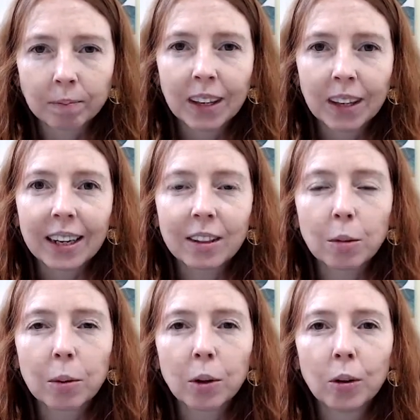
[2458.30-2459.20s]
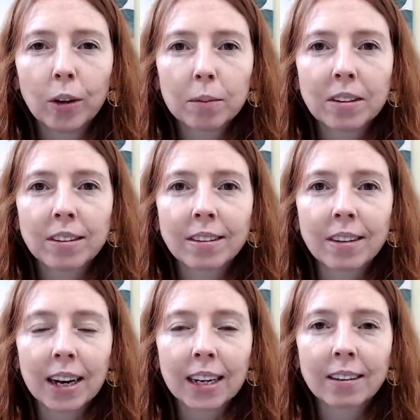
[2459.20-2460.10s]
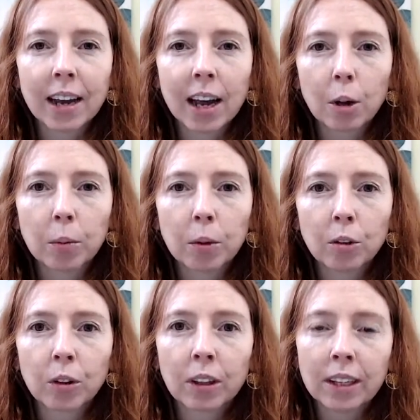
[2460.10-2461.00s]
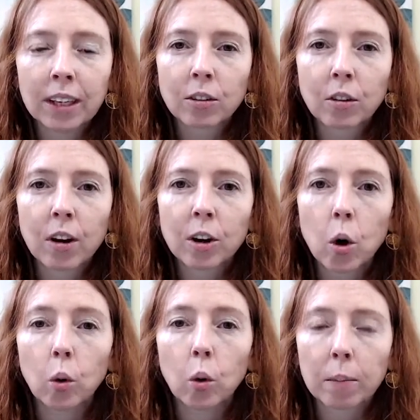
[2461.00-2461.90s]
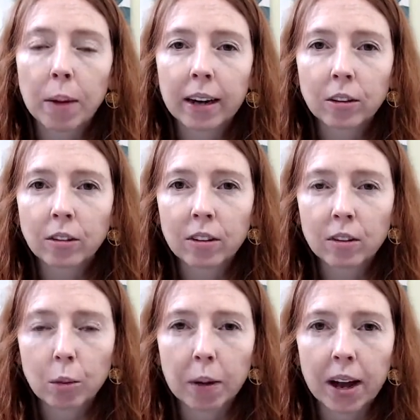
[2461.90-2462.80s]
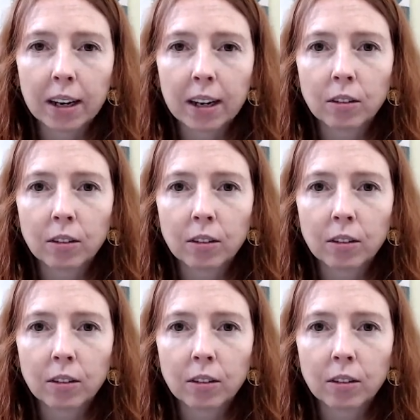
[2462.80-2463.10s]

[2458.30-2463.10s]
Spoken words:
And the program's designed to help you release chronic holding patterns in your body.